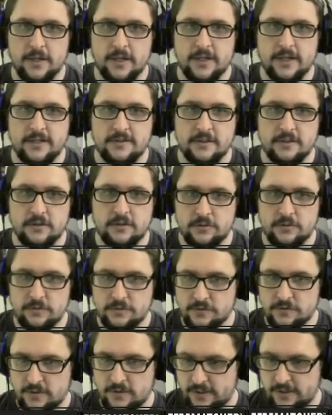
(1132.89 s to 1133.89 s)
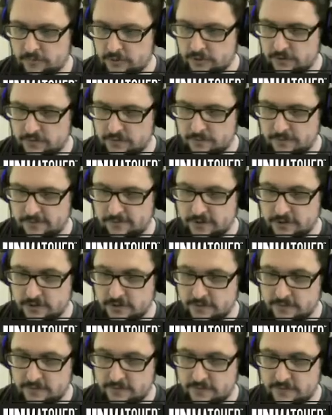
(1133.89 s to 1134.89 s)
And I did lose, so I will use my
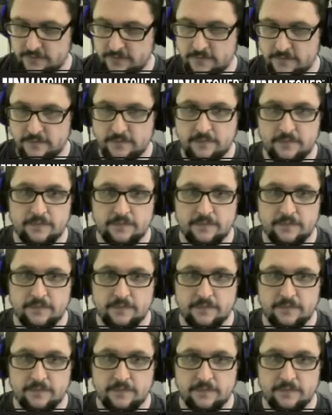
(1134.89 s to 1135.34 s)
vengeance.